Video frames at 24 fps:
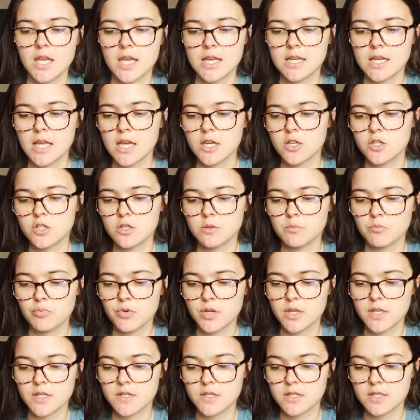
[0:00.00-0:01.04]
Inaction
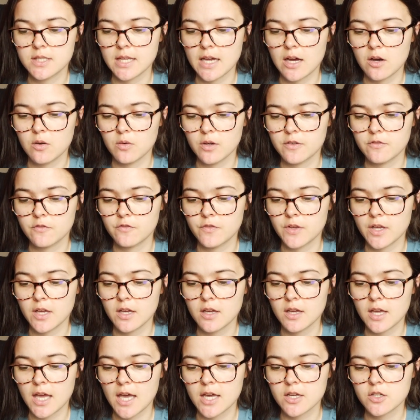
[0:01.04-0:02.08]
breeds doubt and
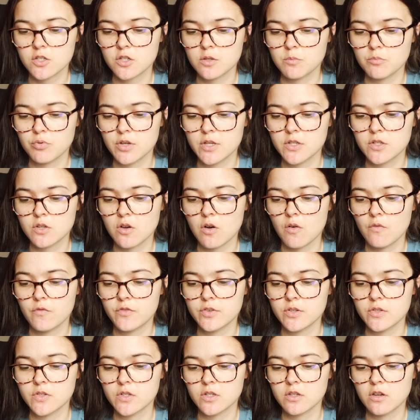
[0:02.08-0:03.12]
fear. Action breeds
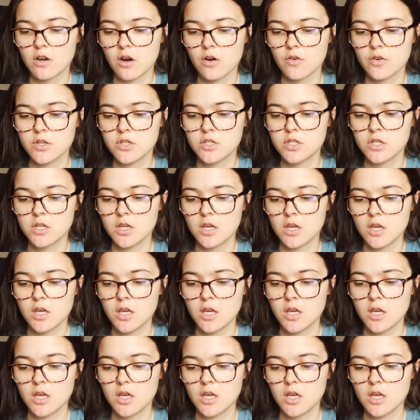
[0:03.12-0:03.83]
confidence and courage.